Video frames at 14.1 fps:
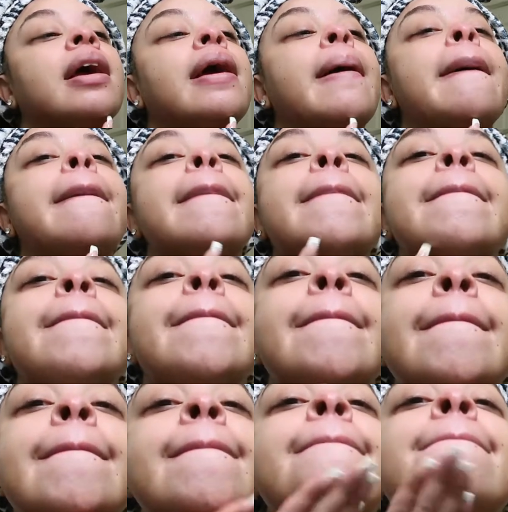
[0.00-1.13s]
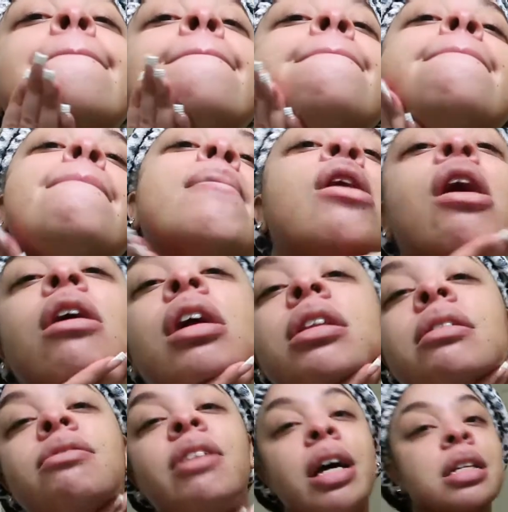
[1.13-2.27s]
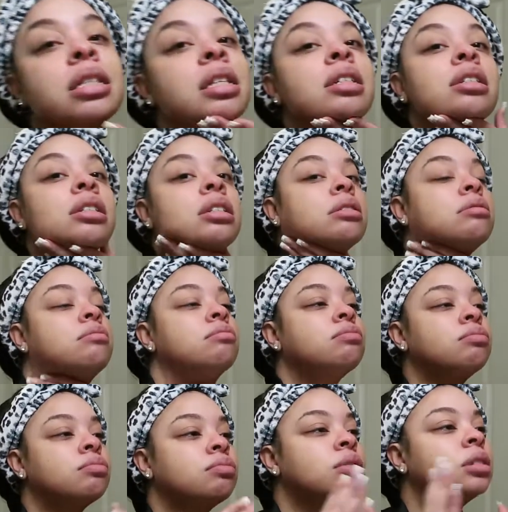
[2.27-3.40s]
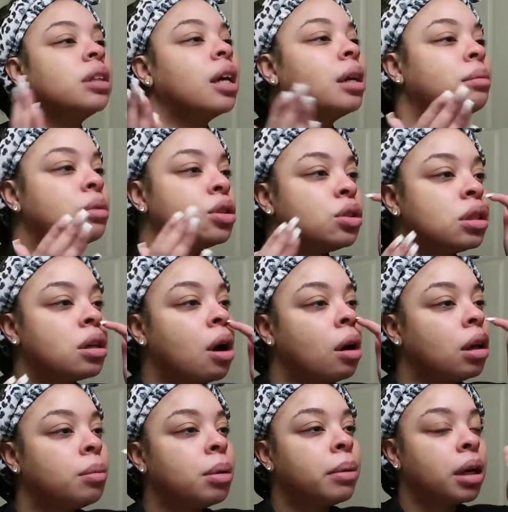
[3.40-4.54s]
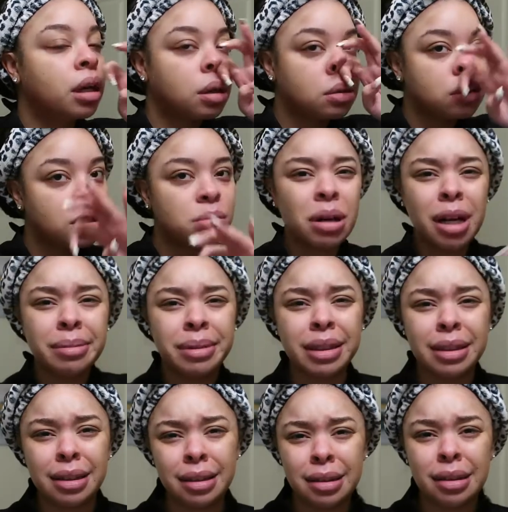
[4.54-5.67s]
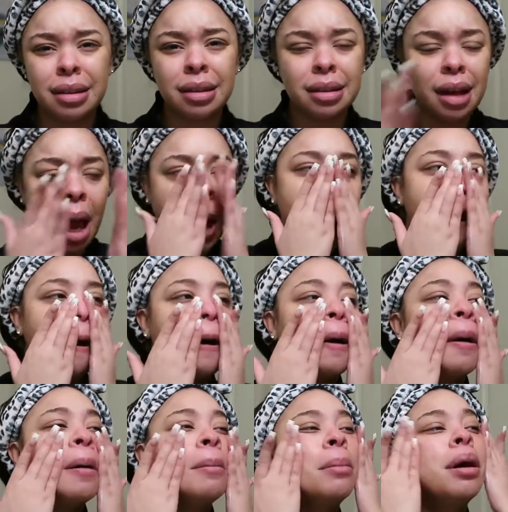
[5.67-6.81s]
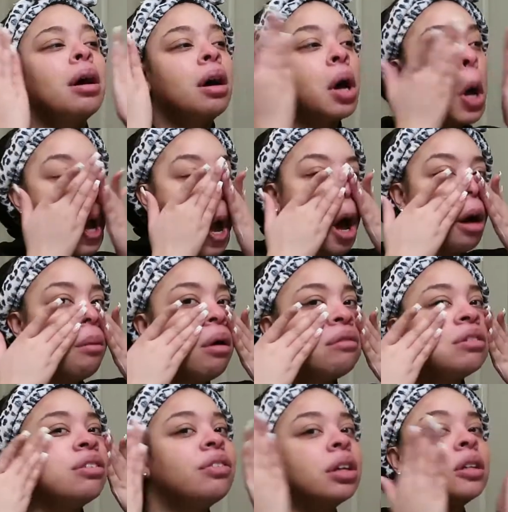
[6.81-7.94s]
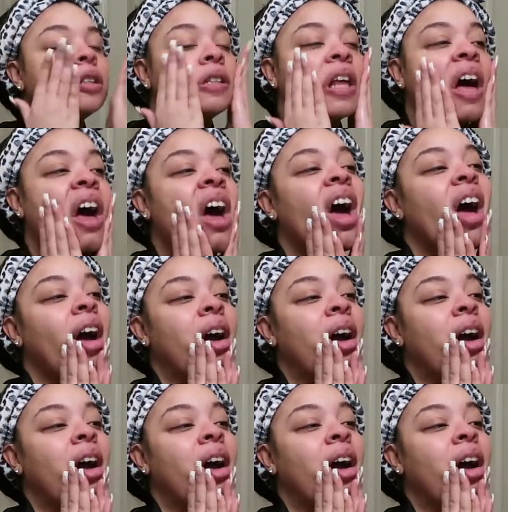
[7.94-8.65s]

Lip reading: and all of that section. Damn, could you see all up in my nose? You probably could. I'll have to fix that.